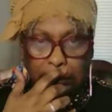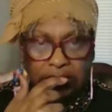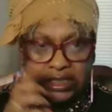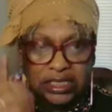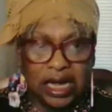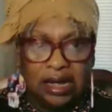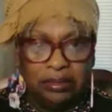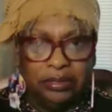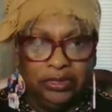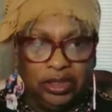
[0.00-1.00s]
Just
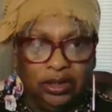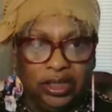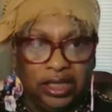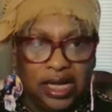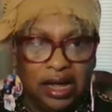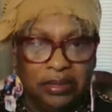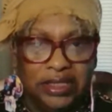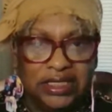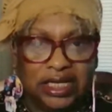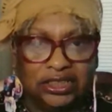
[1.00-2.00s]
in the
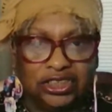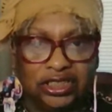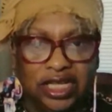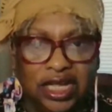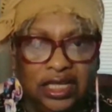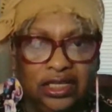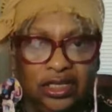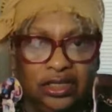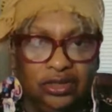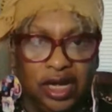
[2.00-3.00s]
comment section that
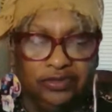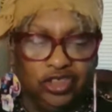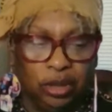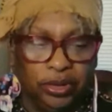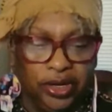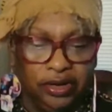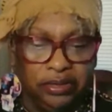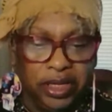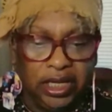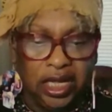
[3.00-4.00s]
you have trouble
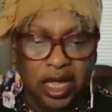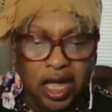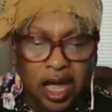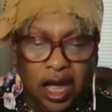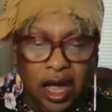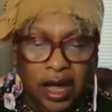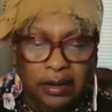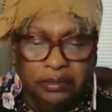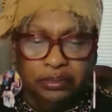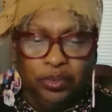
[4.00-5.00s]
hearing me.
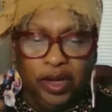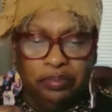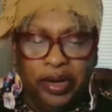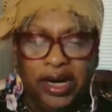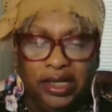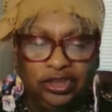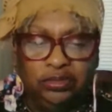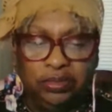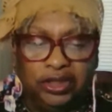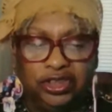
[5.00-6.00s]
We are barely
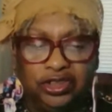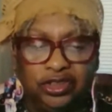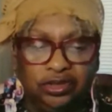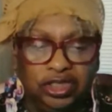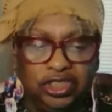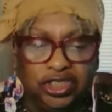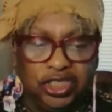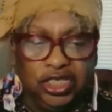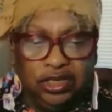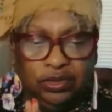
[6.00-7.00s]
2 months into this
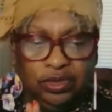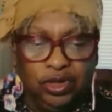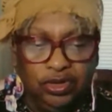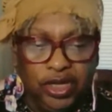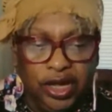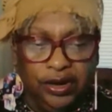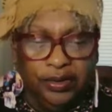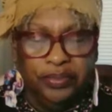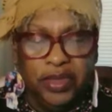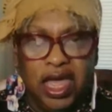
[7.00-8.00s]
new
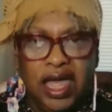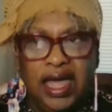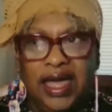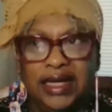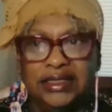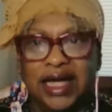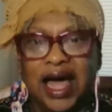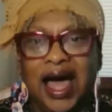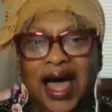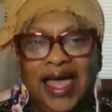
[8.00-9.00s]
year, and
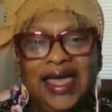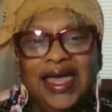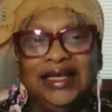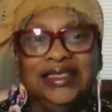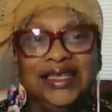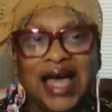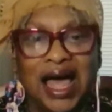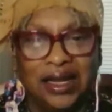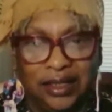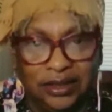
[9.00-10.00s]
I
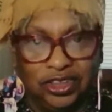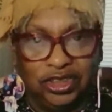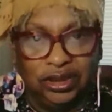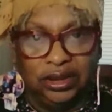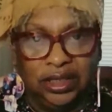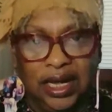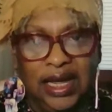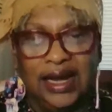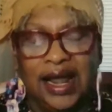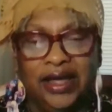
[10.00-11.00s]
acknowledge,
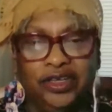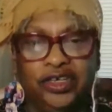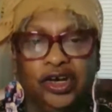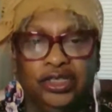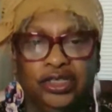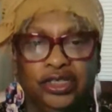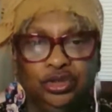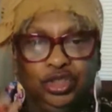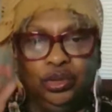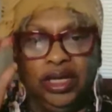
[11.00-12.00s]
and I encourage
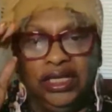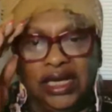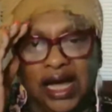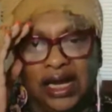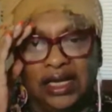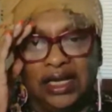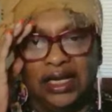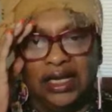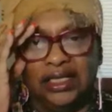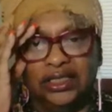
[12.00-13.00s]
you to acknowledge
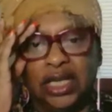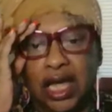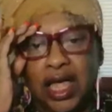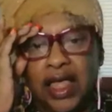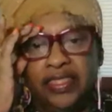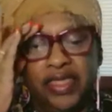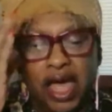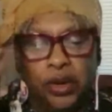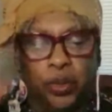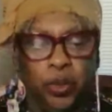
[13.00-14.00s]
that
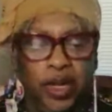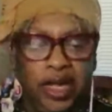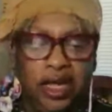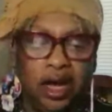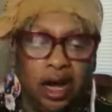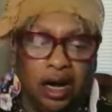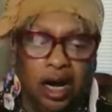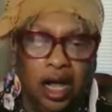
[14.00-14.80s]
we are